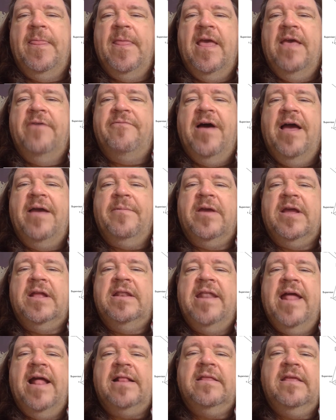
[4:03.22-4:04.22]
If I'm
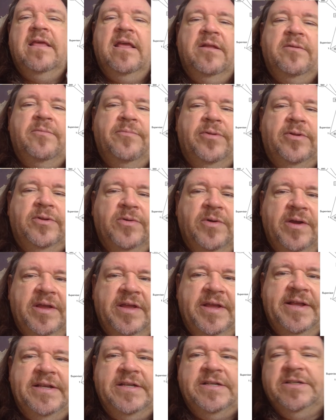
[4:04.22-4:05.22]
connecting
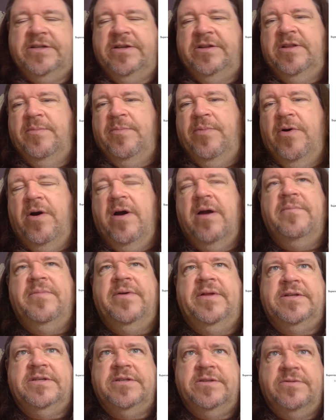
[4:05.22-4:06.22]
employees to
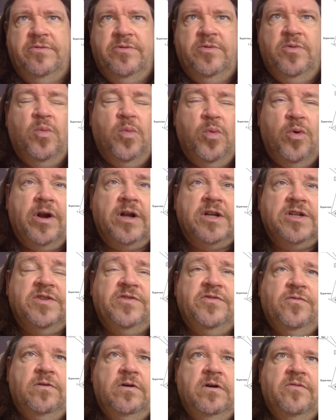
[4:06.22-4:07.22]
departments through the works
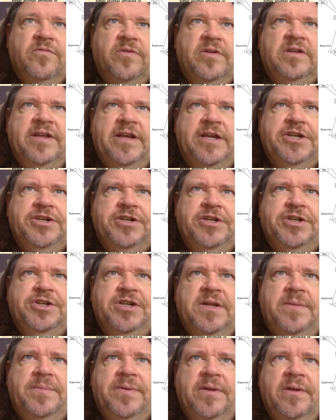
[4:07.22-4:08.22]
for
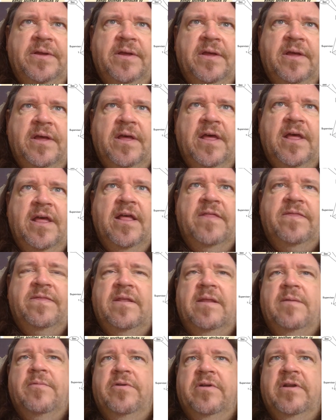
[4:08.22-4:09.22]
relationship,
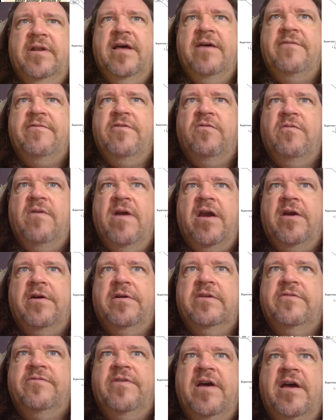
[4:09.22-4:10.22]
then I'm going to have a
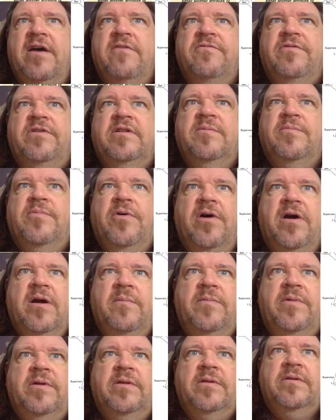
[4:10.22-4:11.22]
record of every
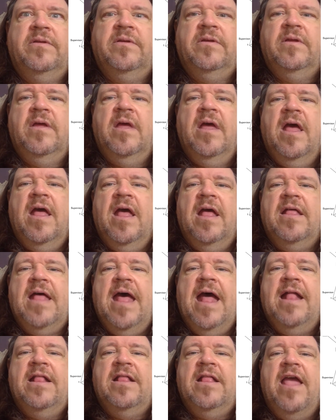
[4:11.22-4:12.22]
department
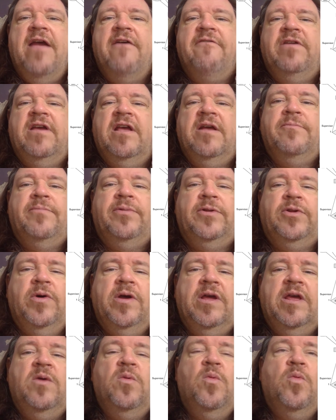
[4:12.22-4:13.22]
and every
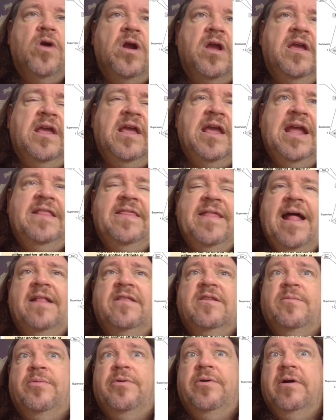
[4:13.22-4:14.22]
employee working in that
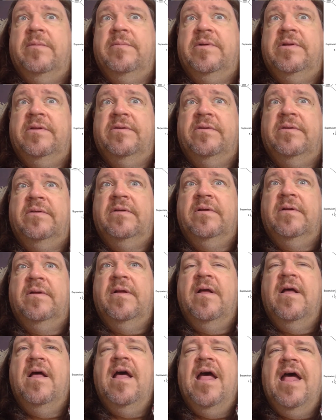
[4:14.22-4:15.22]
department.
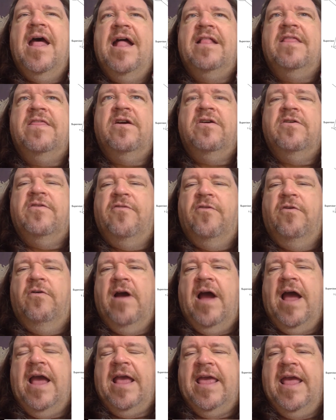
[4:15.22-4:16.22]
And
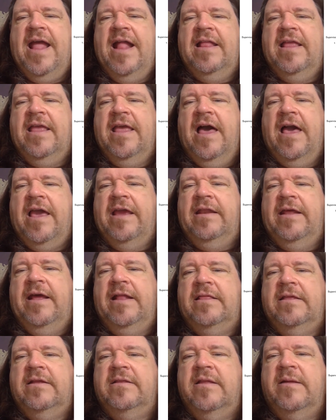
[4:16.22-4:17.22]
therefore, I can
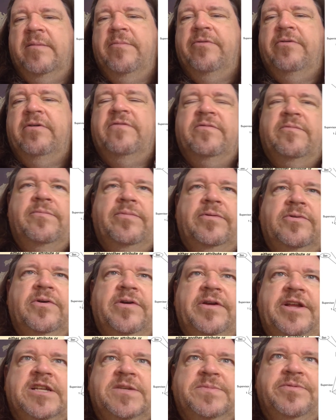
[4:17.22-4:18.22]
calculate the number of
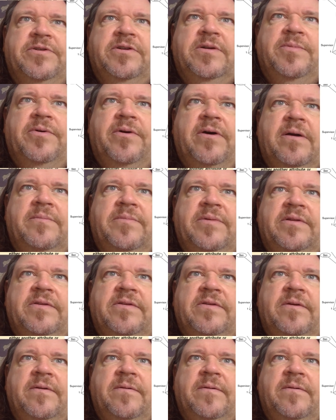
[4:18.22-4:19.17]
employees per department.